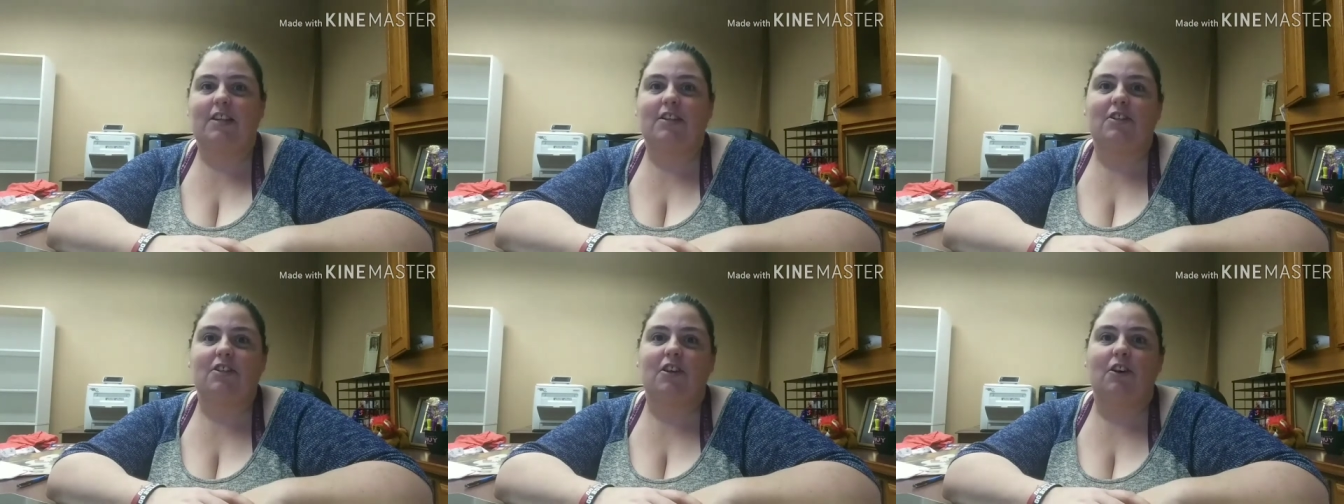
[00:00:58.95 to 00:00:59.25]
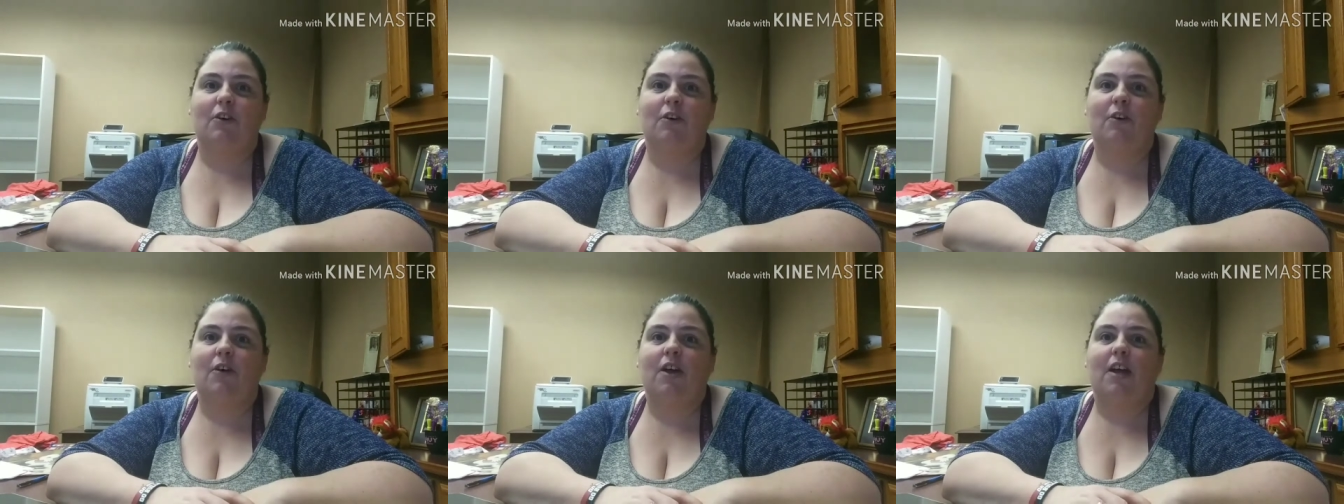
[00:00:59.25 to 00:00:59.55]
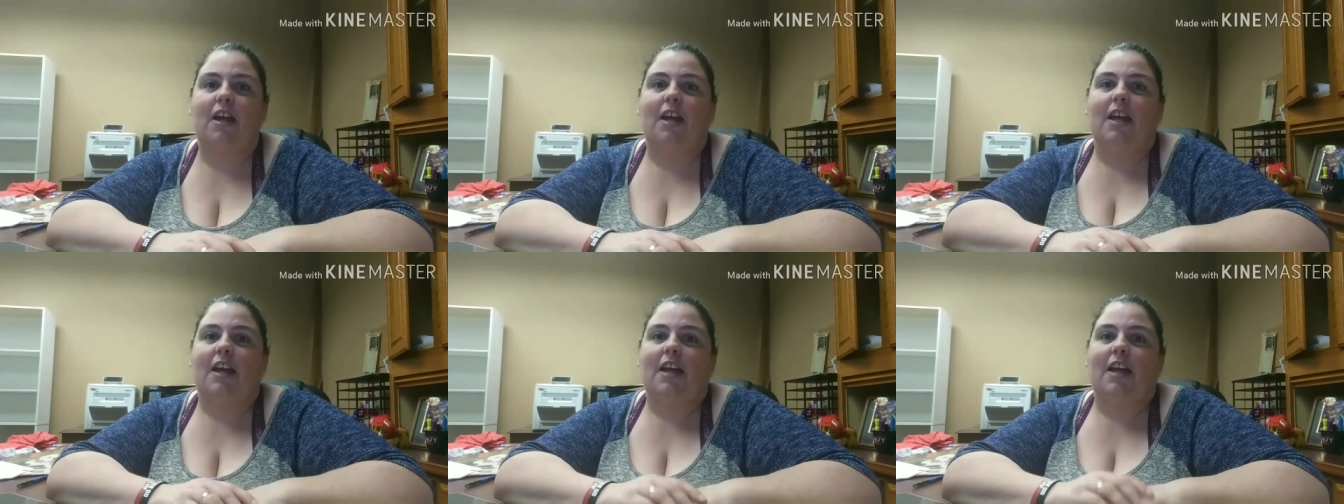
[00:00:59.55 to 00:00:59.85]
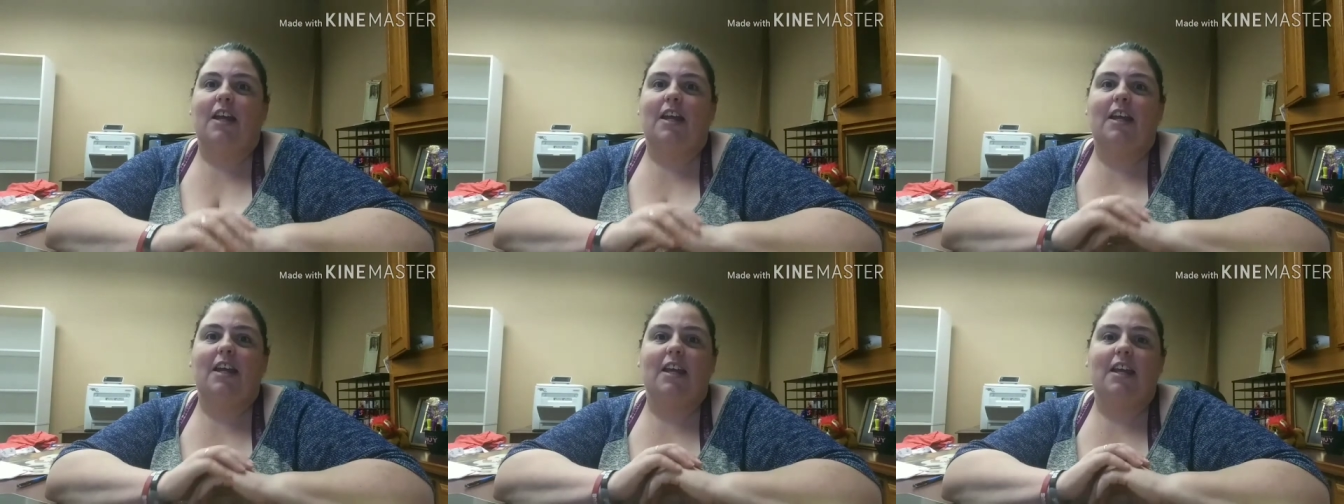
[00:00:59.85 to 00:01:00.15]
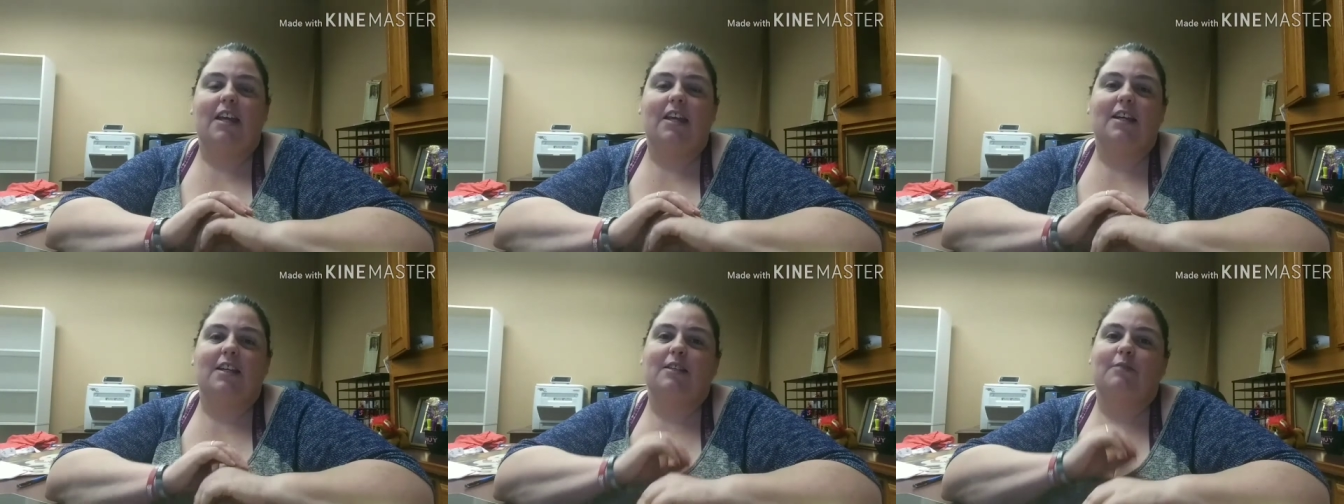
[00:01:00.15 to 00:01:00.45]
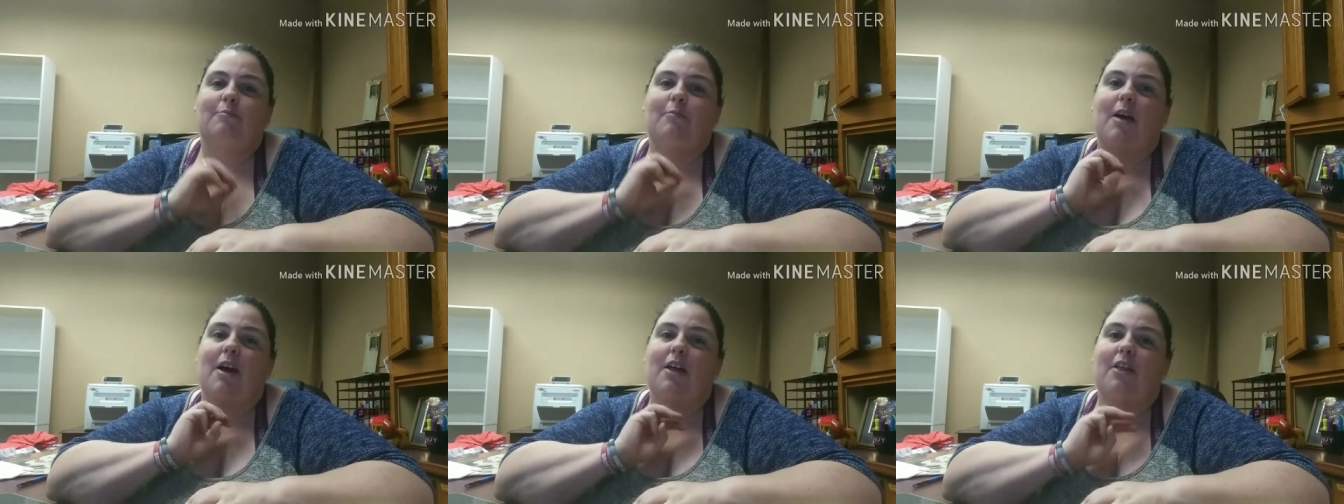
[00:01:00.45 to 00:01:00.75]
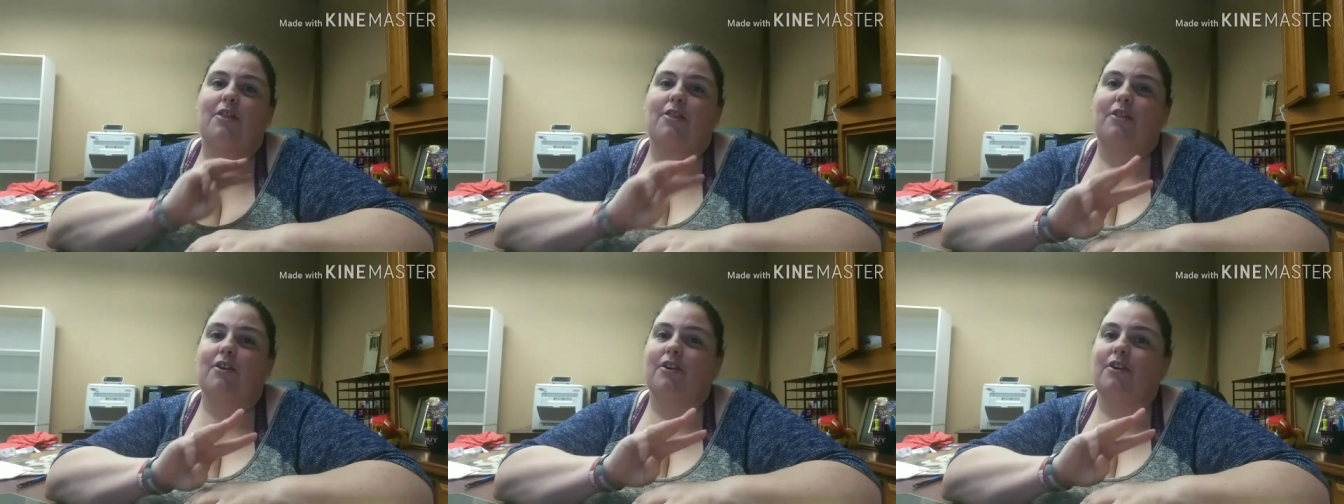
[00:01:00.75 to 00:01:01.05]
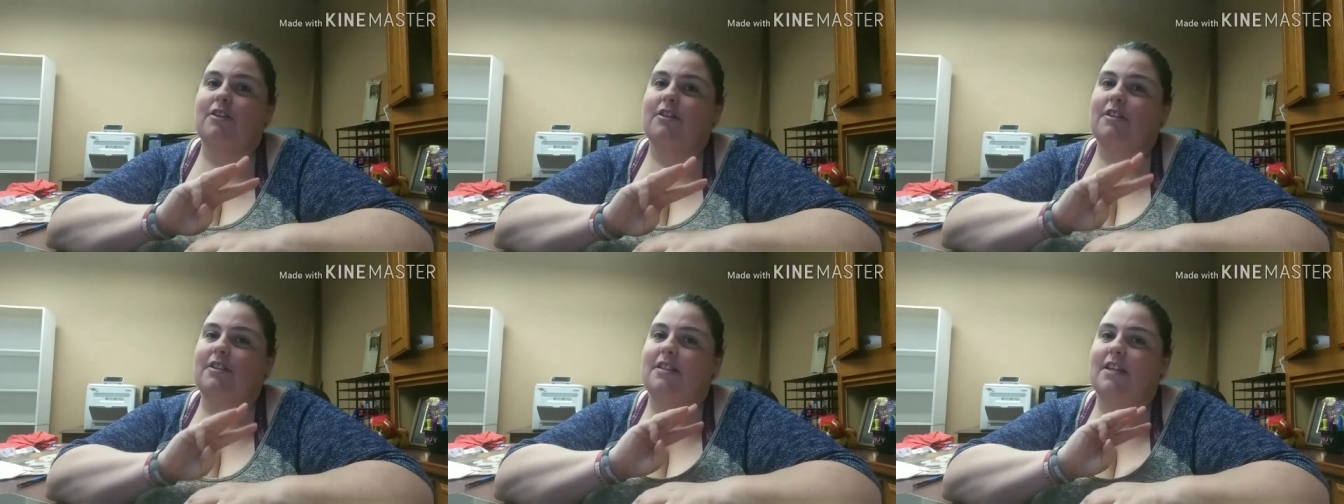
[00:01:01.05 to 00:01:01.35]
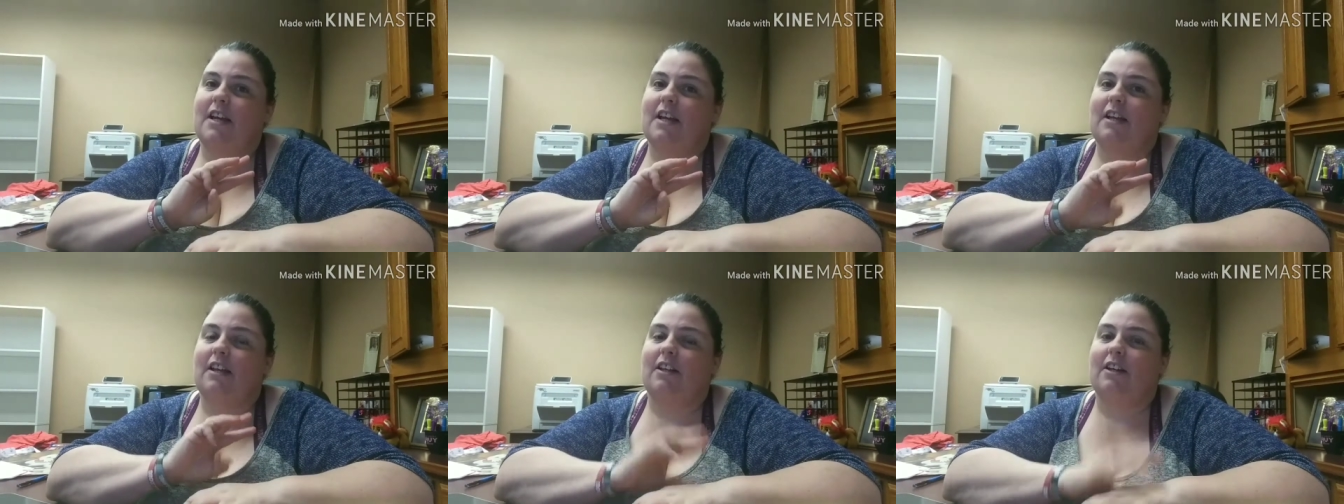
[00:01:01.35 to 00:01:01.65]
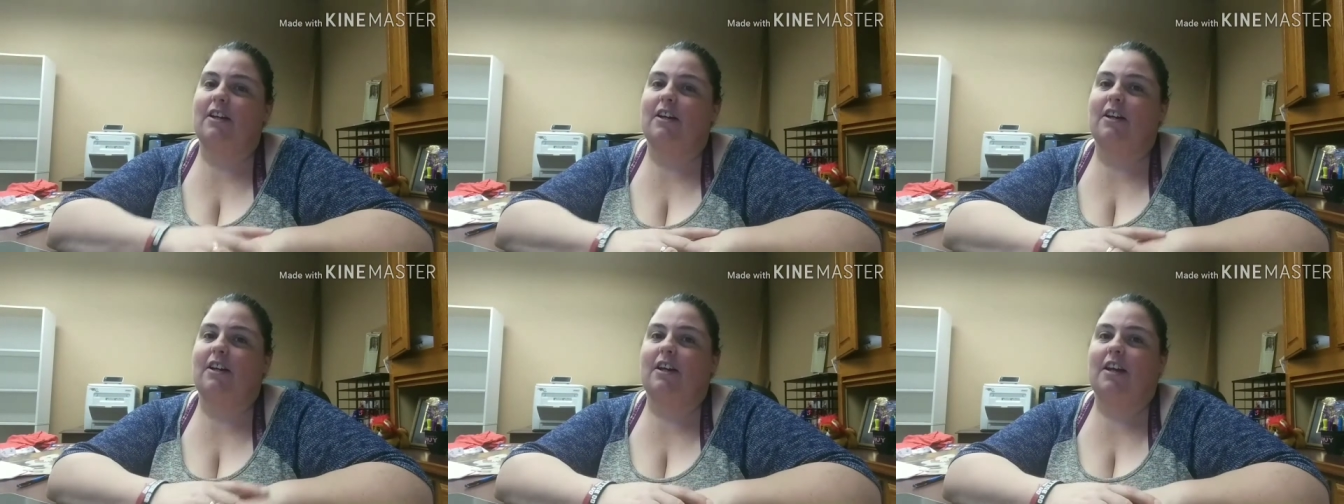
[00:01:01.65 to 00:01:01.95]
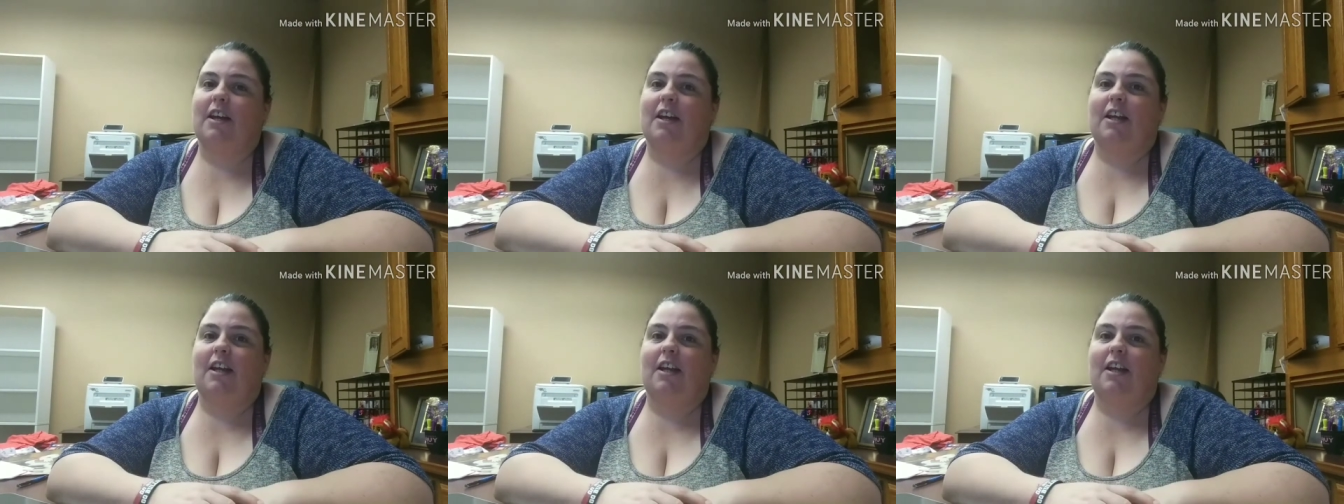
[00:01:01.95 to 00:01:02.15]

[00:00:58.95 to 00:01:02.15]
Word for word: So he is my third sailor.